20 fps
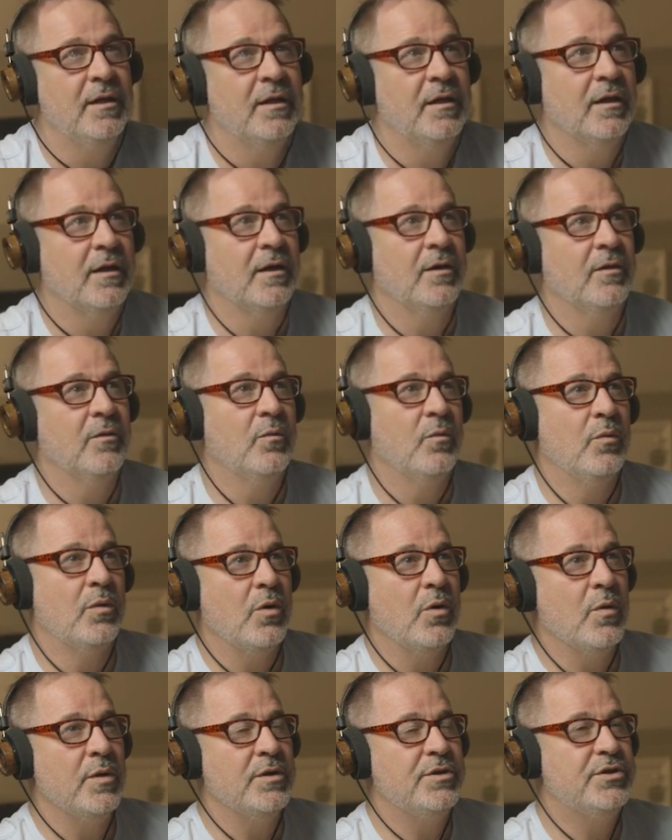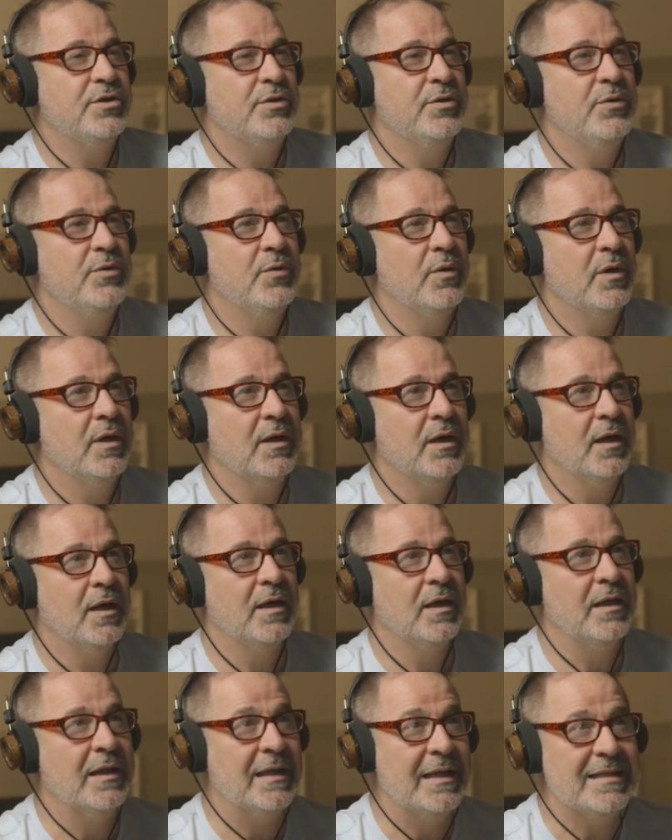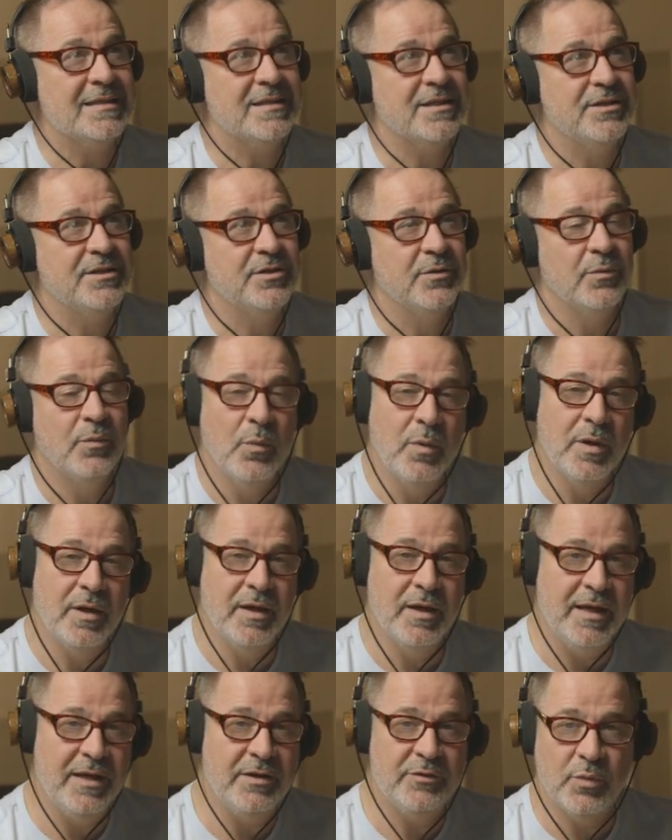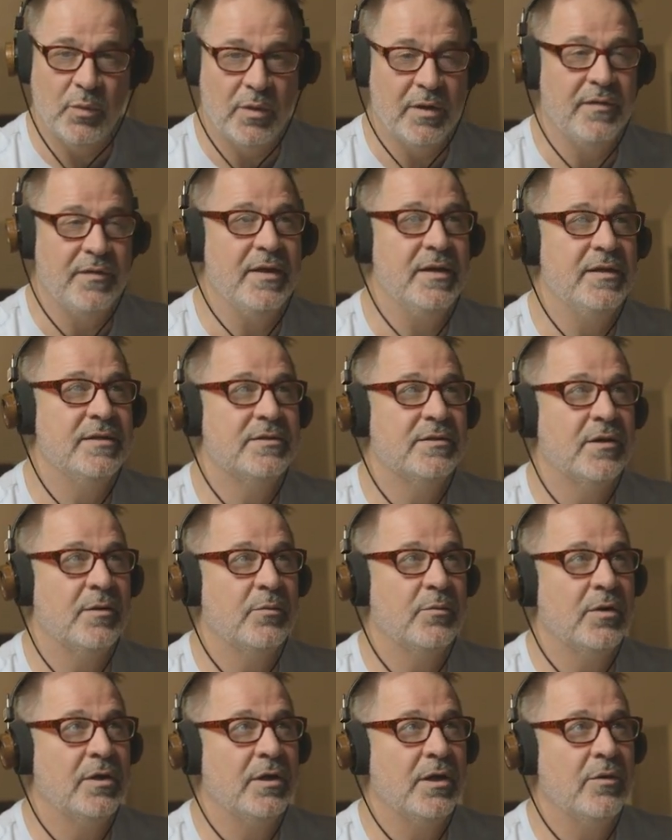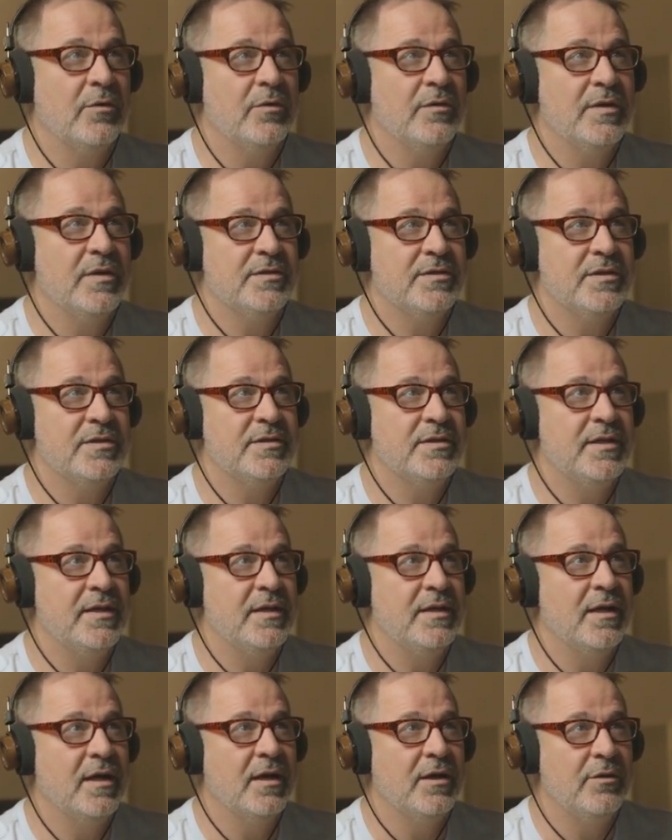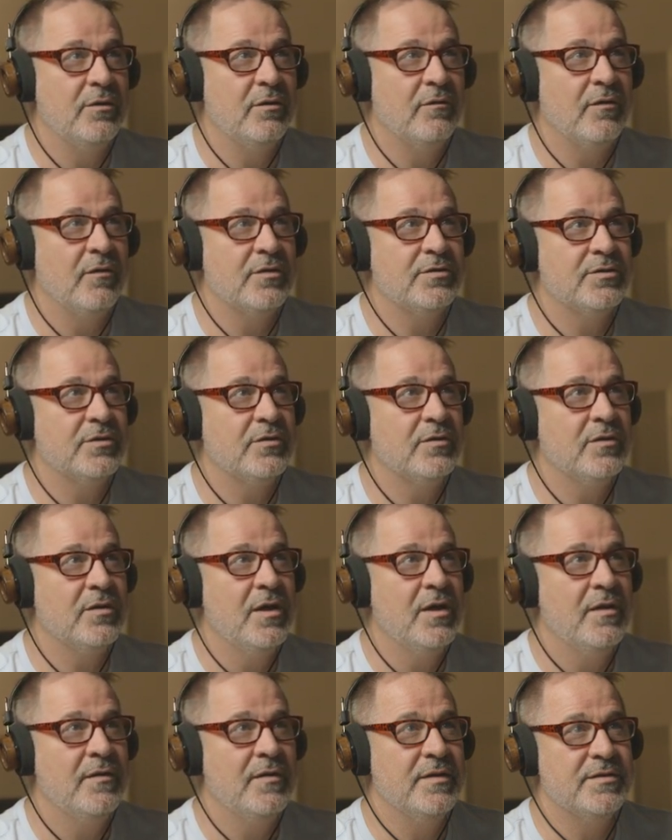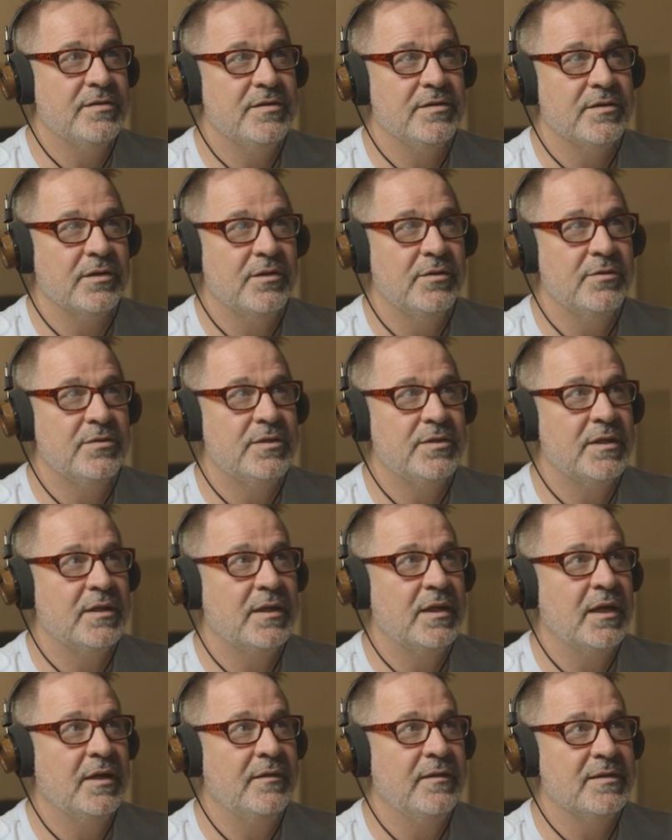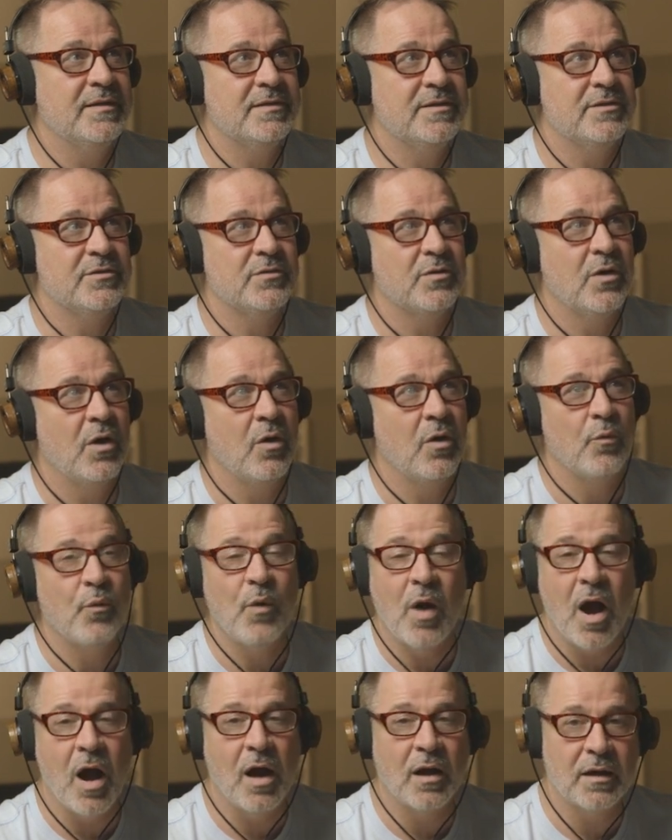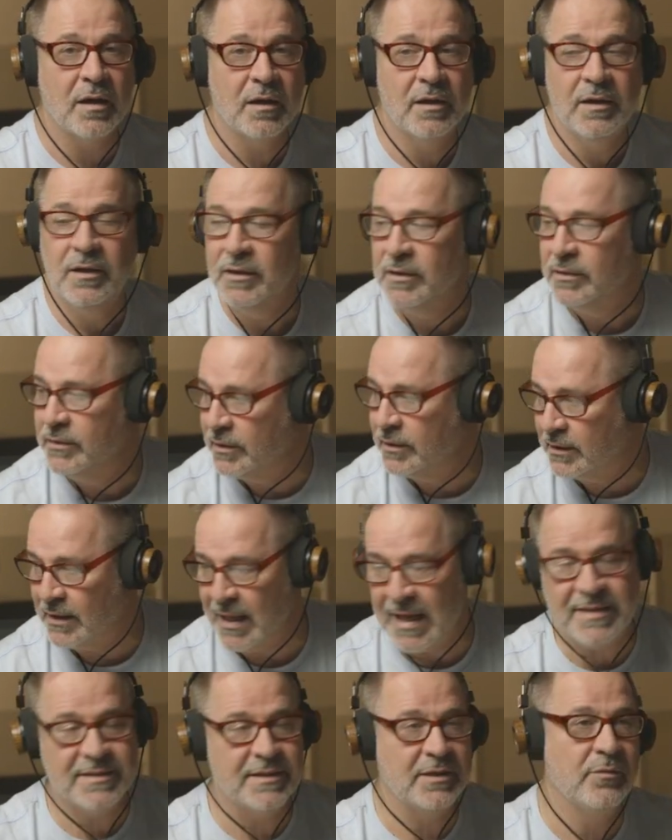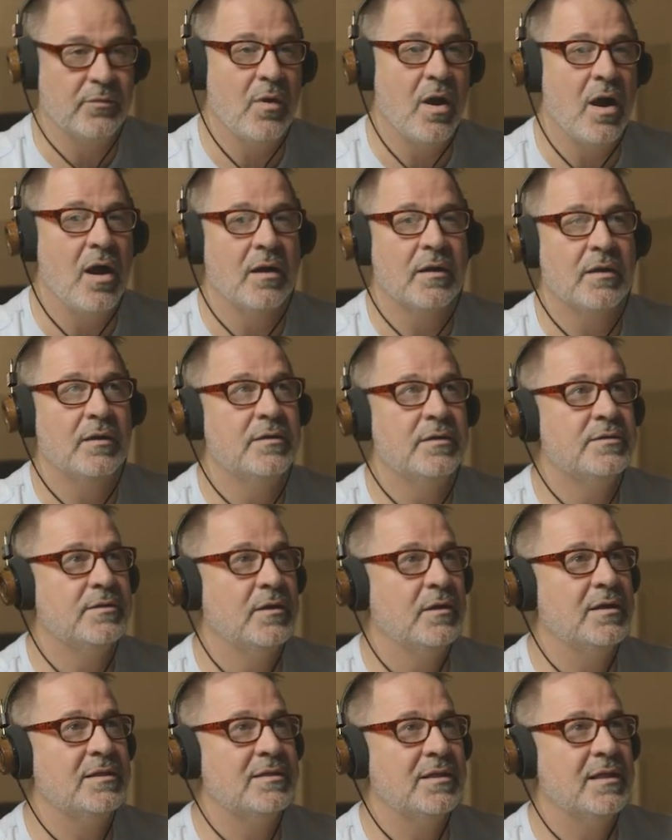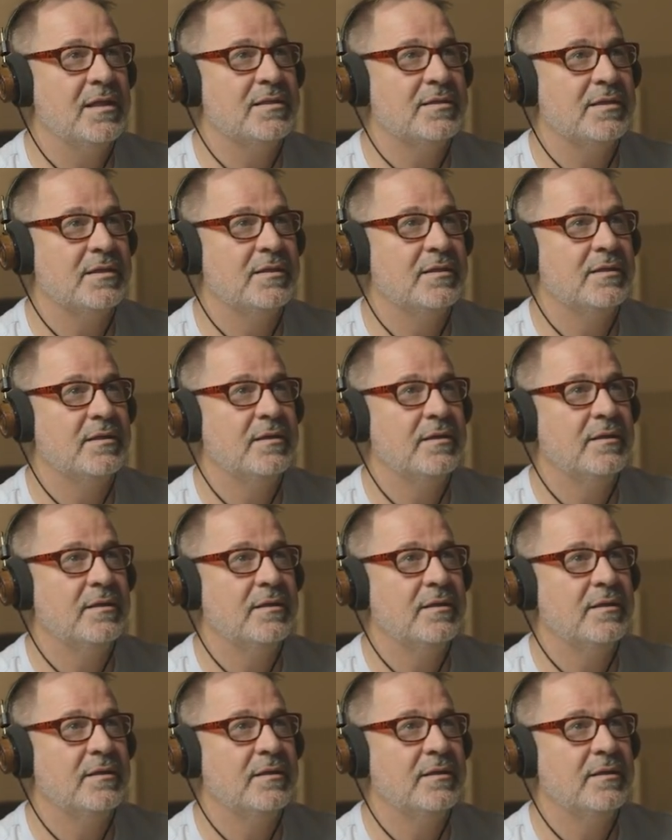we're going to listen to each one of these. So I'm going to go to, this is the universal, this is acoustic, and this is a rock, the classic rock. So let's listen.